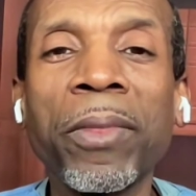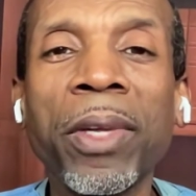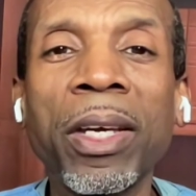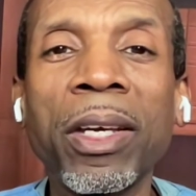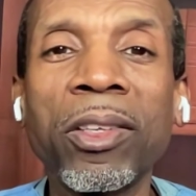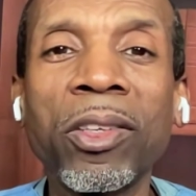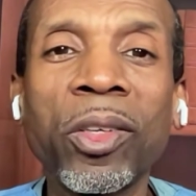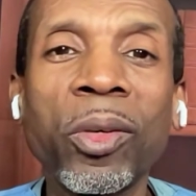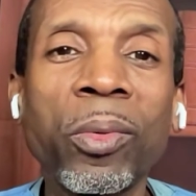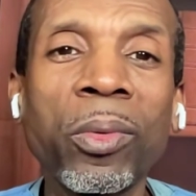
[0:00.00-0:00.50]

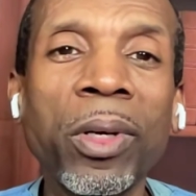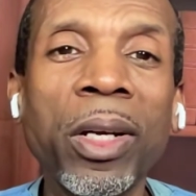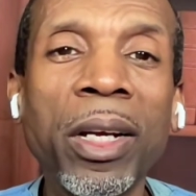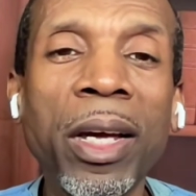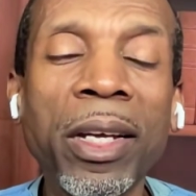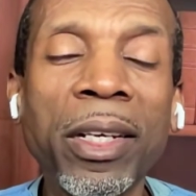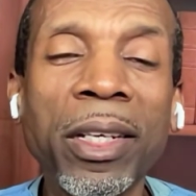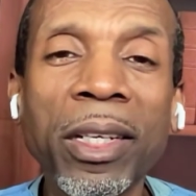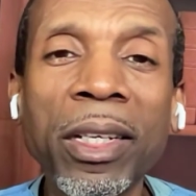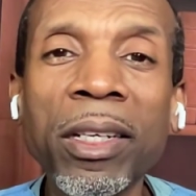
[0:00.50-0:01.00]
And so what
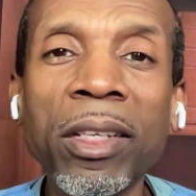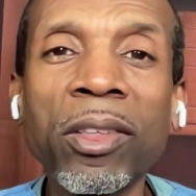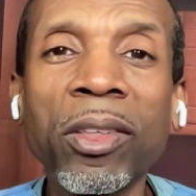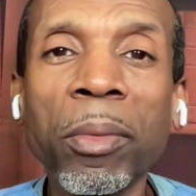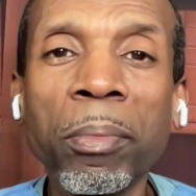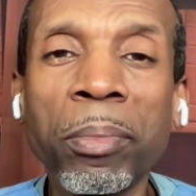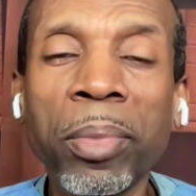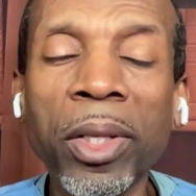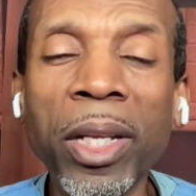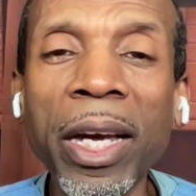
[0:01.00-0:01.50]
I did to
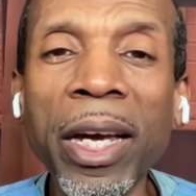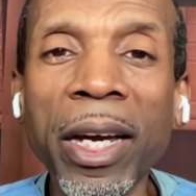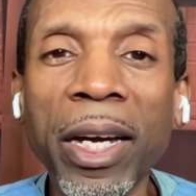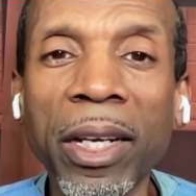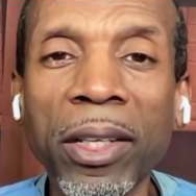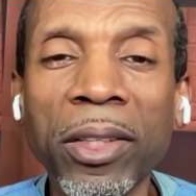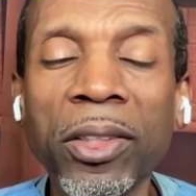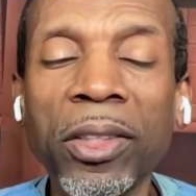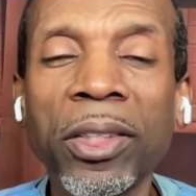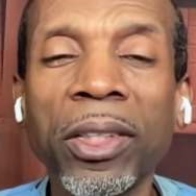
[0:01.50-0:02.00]

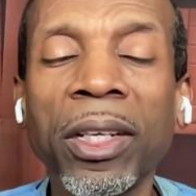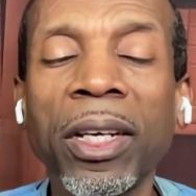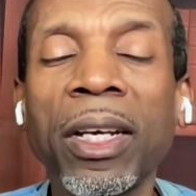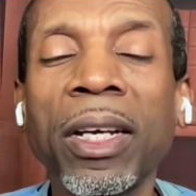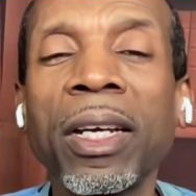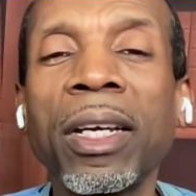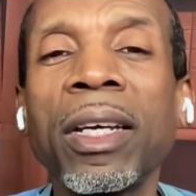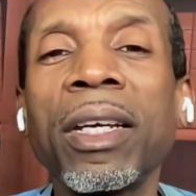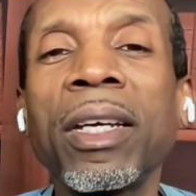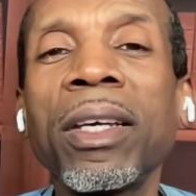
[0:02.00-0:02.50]
blanch
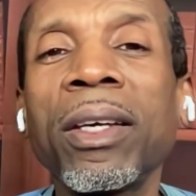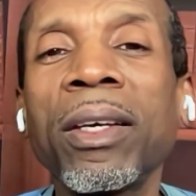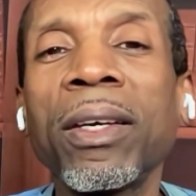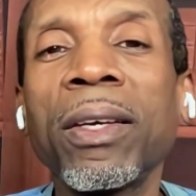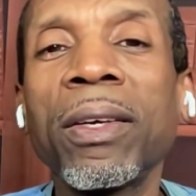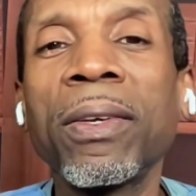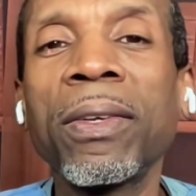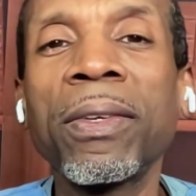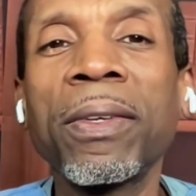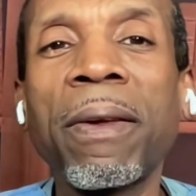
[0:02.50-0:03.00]

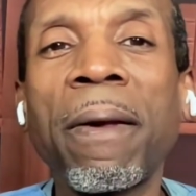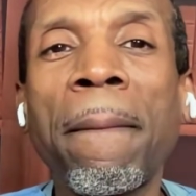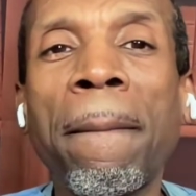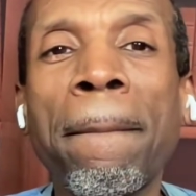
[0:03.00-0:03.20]
is,